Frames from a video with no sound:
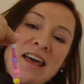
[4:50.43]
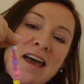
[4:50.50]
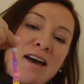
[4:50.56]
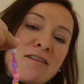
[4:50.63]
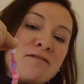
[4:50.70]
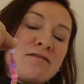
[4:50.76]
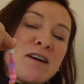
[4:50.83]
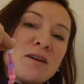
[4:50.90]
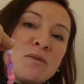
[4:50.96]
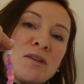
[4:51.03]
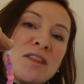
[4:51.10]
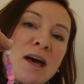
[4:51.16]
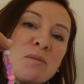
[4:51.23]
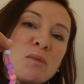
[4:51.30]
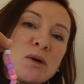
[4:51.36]
Have fun with
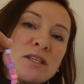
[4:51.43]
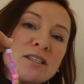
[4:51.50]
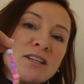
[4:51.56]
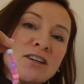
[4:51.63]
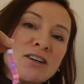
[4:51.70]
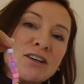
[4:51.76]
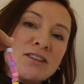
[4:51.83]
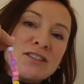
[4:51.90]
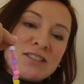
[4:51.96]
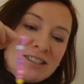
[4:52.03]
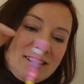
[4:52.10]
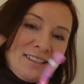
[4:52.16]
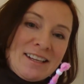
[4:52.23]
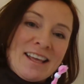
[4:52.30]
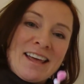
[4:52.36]
that, boys and
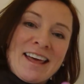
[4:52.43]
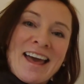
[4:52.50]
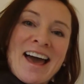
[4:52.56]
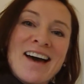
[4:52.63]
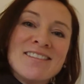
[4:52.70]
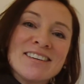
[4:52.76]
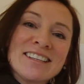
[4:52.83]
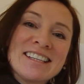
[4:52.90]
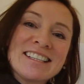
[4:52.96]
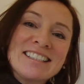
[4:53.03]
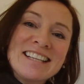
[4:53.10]
girls. Have a good